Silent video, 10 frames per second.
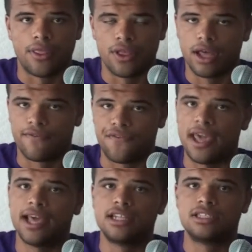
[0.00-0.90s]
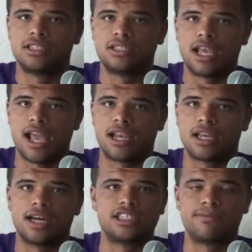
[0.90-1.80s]
The fans and
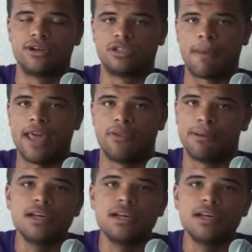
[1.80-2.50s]
customers pay the